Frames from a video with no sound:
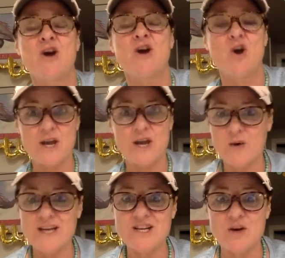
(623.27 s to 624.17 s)
we go
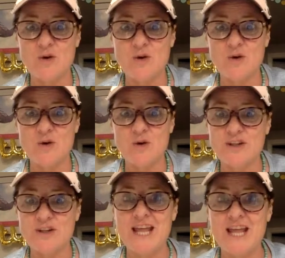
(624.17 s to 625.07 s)
into the gold and the
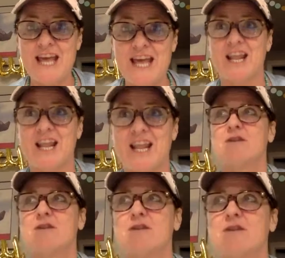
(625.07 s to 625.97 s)
earth and like
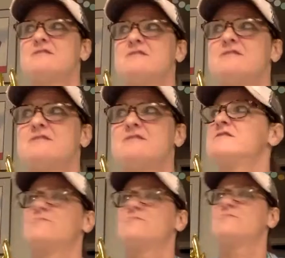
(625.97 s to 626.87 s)
this,
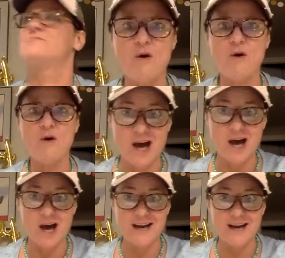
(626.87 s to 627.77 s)
oh my
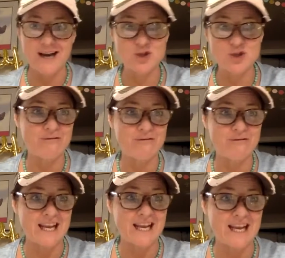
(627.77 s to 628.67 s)
God, it was so
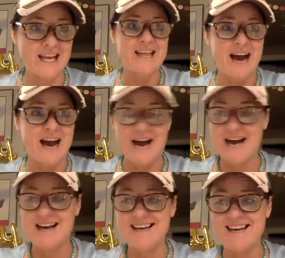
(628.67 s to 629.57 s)
fun.
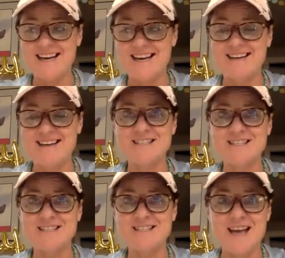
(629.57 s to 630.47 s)
It
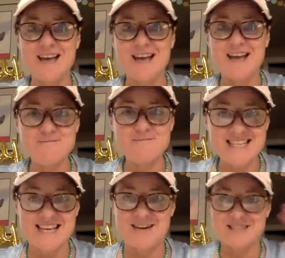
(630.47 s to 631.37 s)
was
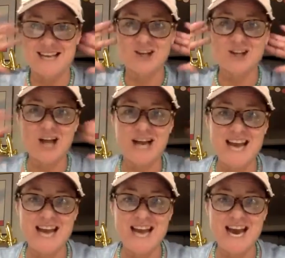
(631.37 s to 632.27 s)
amazing. And it was
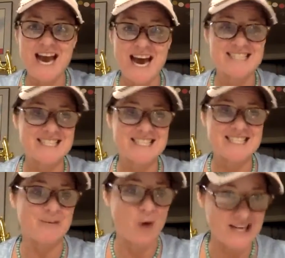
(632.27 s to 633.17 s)
like, I has
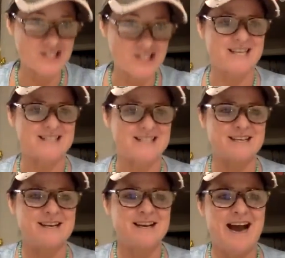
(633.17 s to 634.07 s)
to watch
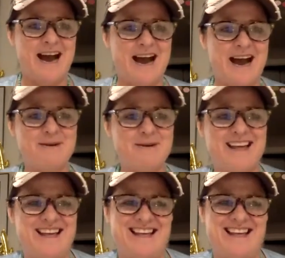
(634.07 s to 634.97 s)
this. Love,